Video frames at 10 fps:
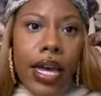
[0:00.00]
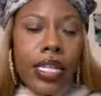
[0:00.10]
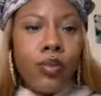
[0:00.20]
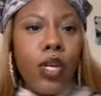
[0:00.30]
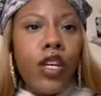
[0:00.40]

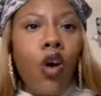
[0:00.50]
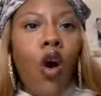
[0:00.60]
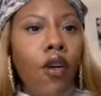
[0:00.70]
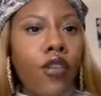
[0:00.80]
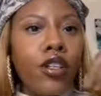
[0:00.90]
is being
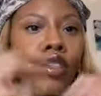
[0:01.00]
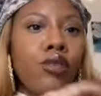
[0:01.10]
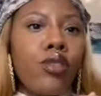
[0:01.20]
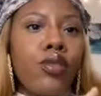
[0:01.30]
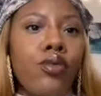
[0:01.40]
offered
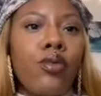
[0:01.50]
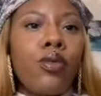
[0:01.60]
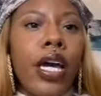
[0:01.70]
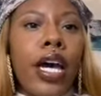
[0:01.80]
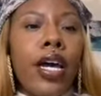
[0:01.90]
to you
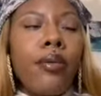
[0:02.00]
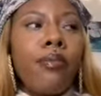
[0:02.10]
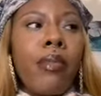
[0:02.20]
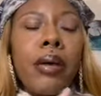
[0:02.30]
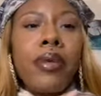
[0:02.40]
that
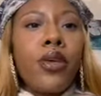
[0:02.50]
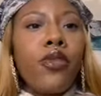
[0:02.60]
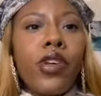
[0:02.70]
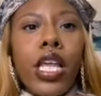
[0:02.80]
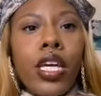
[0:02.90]
maybe you
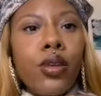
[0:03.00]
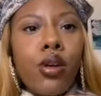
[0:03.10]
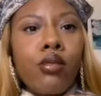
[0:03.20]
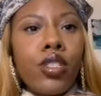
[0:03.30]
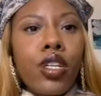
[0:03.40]
feel like you
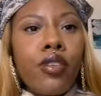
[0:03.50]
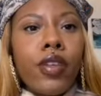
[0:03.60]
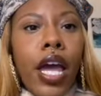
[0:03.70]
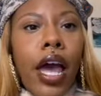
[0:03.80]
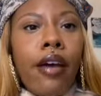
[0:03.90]
don't deserve
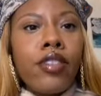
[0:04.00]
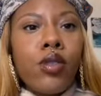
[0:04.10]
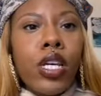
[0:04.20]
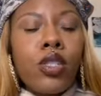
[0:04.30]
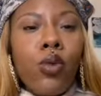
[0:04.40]
to have.
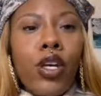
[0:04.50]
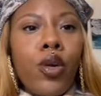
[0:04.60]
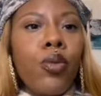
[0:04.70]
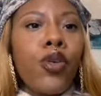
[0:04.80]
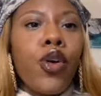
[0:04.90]
So that's why
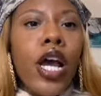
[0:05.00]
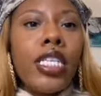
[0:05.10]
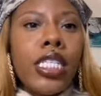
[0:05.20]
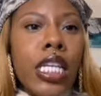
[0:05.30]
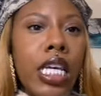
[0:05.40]
you're
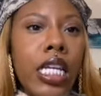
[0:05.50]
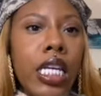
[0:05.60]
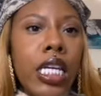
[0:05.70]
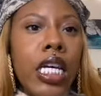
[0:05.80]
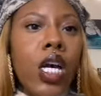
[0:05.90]

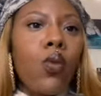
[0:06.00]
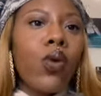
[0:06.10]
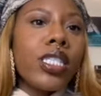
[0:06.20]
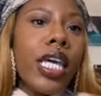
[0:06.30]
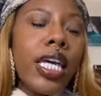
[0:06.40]
procrastinating
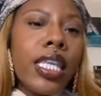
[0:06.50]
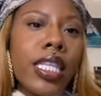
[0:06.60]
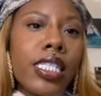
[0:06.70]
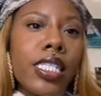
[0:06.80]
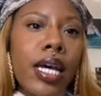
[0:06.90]
with taking
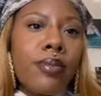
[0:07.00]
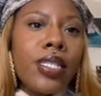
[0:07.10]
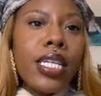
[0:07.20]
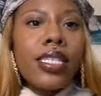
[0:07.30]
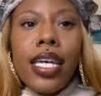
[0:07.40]
the steps
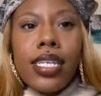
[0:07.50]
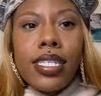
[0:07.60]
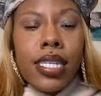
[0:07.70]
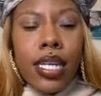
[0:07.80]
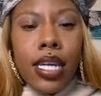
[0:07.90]
that it takes
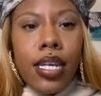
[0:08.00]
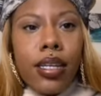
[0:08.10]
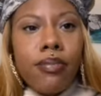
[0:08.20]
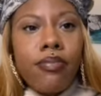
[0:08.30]
to get it.